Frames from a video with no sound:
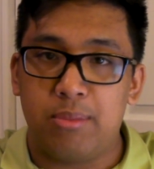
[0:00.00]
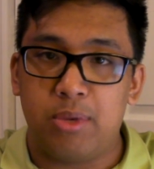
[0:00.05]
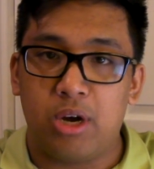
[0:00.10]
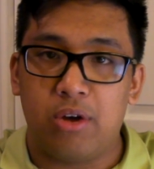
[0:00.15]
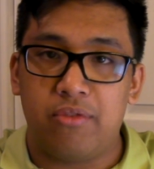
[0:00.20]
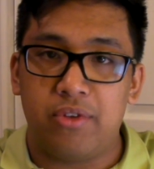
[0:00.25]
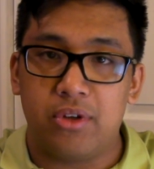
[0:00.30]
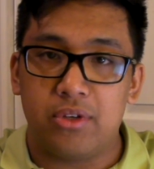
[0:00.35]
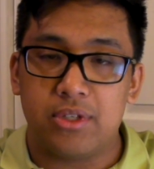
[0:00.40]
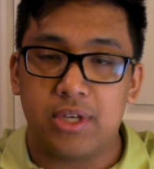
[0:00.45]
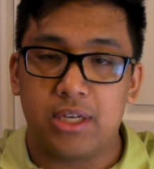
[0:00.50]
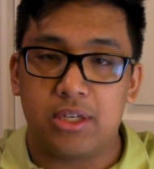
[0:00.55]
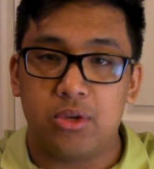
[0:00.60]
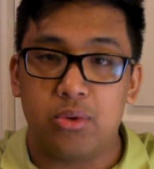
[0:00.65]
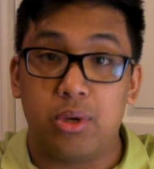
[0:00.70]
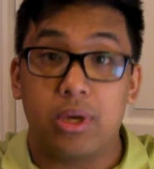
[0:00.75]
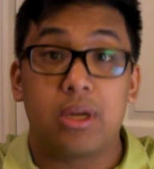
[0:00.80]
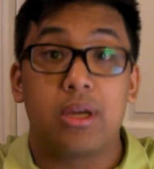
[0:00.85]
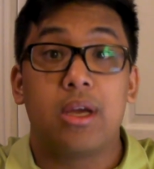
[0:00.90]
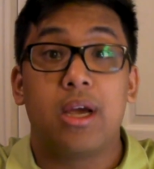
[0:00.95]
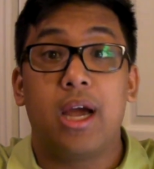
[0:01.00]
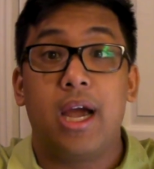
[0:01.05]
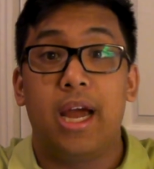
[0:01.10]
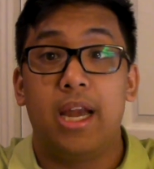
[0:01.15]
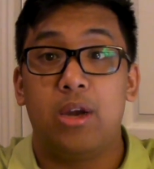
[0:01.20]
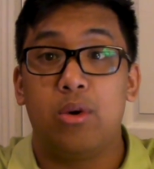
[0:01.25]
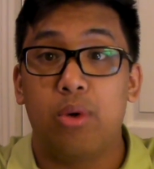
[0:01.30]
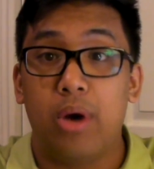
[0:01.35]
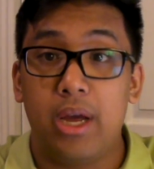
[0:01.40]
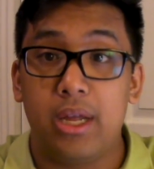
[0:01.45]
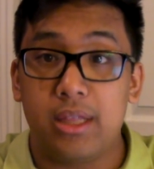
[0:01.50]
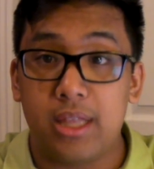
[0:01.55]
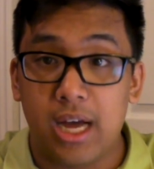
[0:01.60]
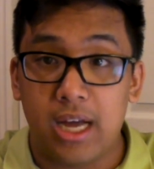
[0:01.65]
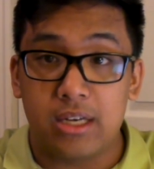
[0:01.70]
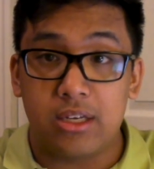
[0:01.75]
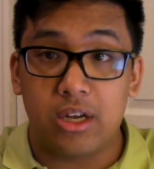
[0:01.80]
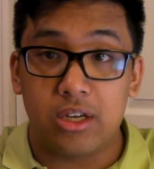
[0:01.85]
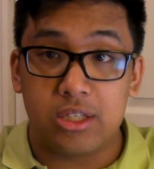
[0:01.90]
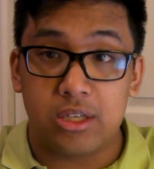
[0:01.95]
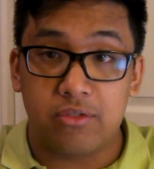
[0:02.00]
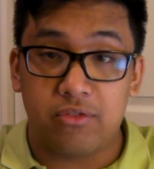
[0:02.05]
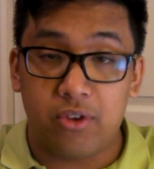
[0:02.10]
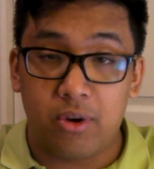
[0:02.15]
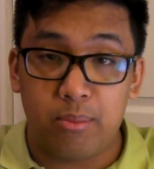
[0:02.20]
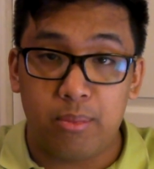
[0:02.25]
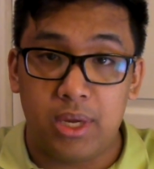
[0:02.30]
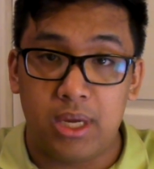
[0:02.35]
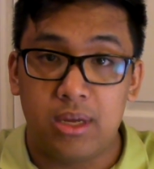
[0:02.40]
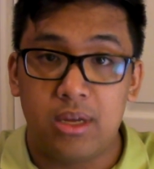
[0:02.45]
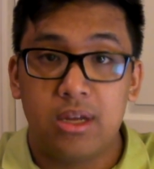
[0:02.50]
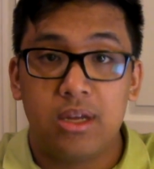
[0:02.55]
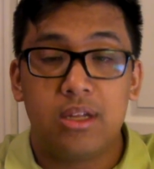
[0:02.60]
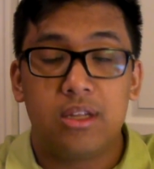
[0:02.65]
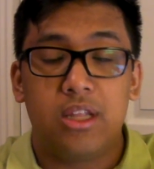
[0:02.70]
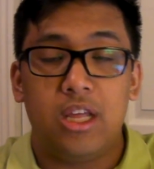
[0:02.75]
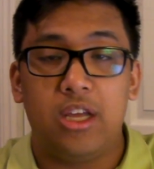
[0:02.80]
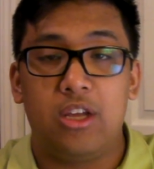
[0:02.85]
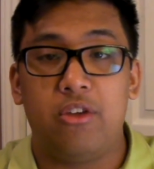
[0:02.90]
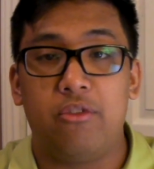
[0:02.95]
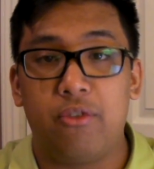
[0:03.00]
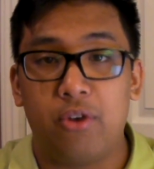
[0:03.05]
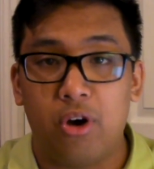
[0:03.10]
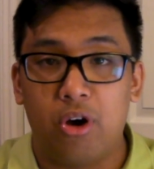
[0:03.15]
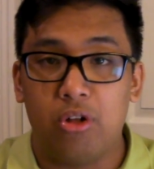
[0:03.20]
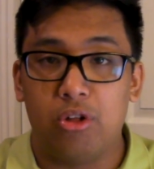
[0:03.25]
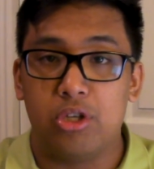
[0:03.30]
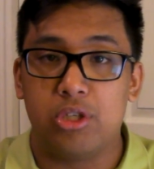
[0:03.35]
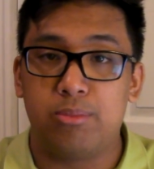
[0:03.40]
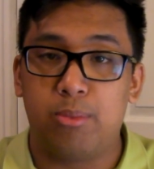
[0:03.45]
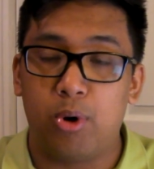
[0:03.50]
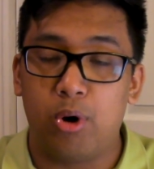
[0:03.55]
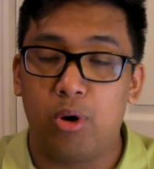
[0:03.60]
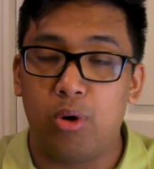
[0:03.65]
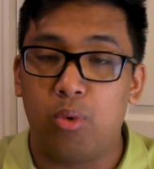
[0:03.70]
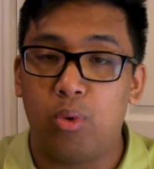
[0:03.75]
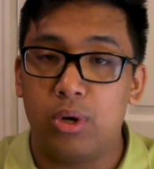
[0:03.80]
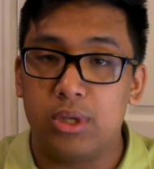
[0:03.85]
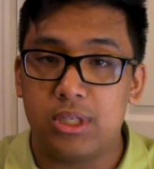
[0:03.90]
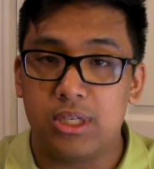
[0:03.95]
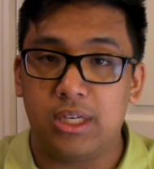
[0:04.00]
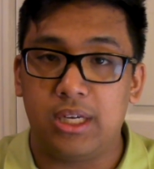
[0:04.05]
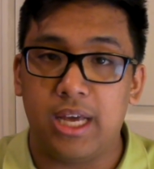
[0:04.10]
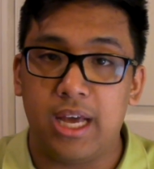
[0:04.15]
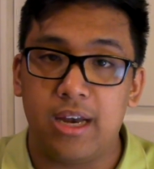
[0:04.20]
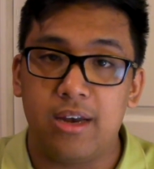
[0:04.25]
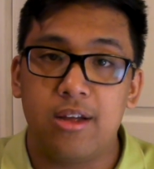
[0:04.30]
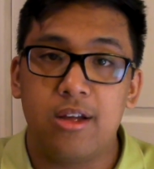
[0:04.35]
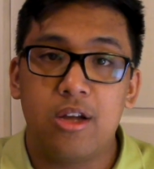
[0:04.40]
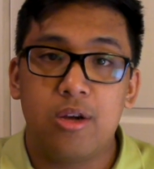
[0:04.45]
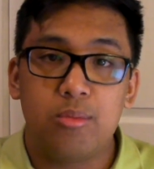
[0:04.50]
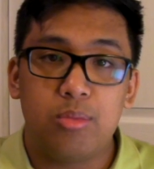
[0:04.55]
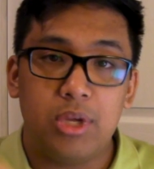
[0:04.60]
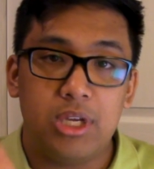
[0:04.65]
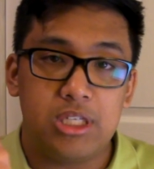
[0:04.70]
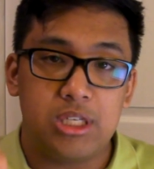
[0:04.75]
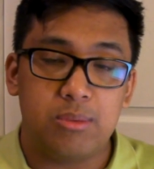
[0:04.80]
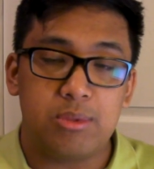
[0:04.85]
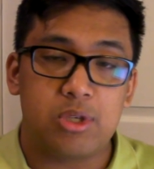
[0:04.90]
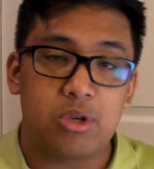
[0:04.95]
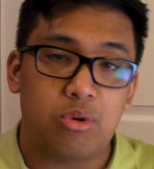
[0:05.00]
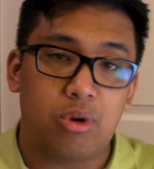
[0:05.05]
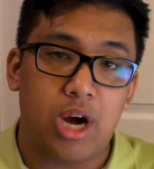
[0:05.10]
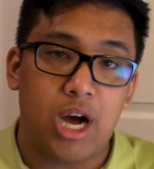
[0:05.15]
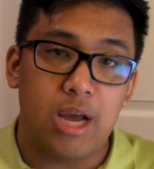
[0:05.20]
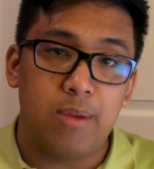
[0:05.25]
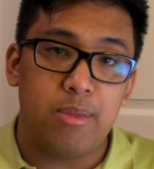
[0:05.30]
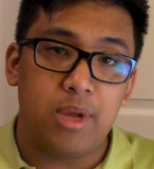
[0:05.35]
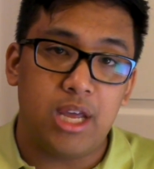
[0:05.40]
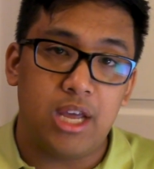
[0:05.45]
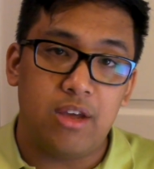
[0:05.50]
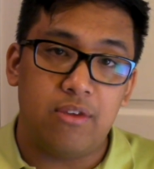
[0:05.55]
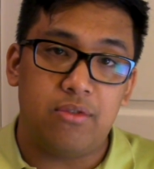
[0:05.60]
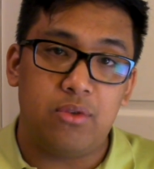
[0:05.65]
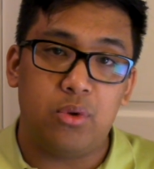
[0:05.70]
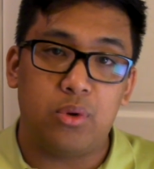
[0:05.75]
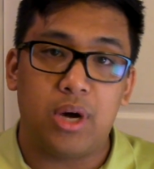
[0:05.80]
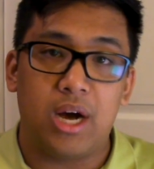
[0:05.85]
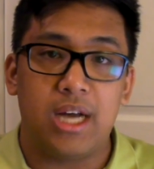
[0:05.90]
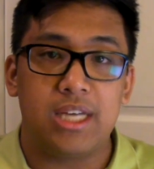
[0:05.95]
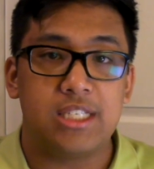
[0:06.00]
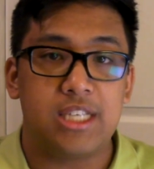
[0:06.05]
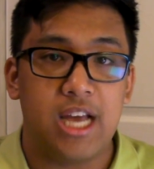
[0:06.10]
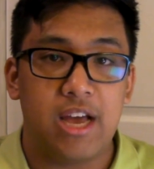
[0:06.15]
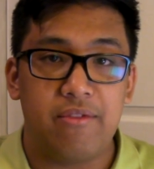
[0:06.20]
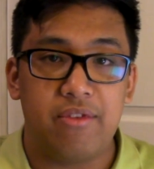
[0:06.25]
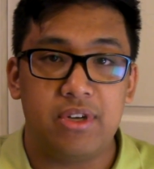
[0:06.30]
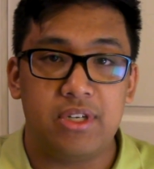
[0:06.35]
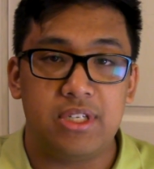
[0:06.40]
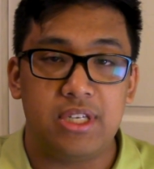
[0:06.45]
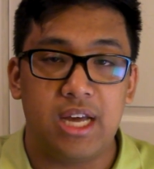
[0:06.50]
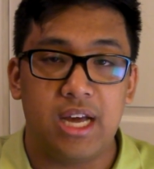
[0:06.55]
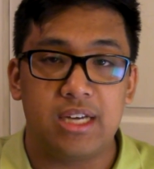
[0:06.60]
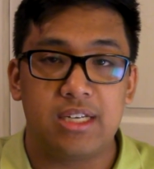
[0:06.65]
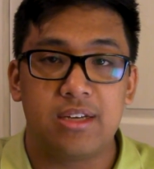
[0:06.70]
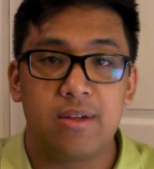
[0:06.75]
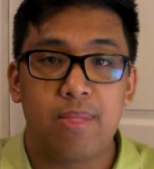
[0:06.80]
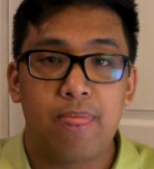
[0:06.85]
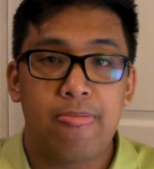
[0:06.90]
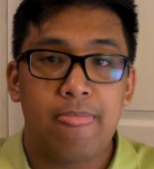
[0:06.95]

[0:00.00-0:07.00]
Pierre feels like doing. Anyway, that does it for me. Thank you for all the support once again. Please subscribe if you guys haven't yet.